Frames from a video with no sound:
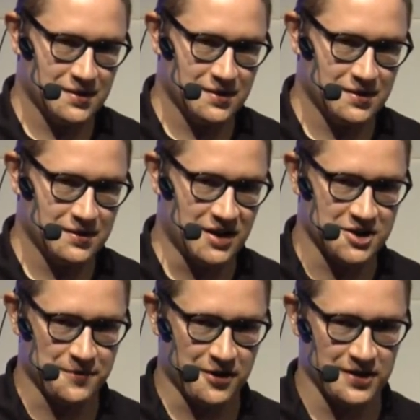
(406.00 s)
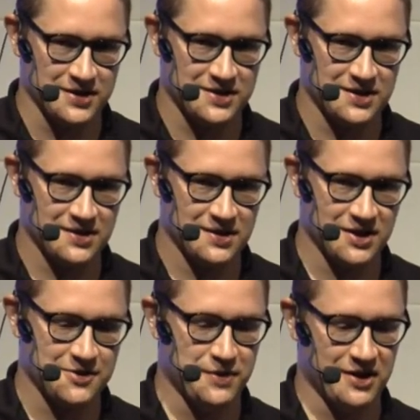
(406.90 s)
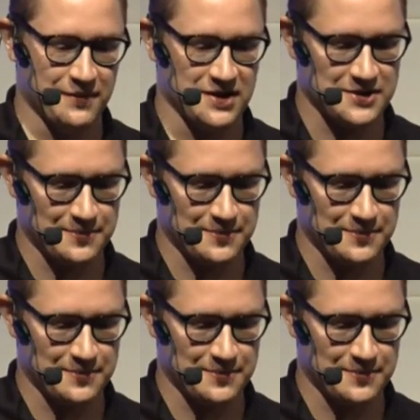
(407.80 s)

next part is experiments.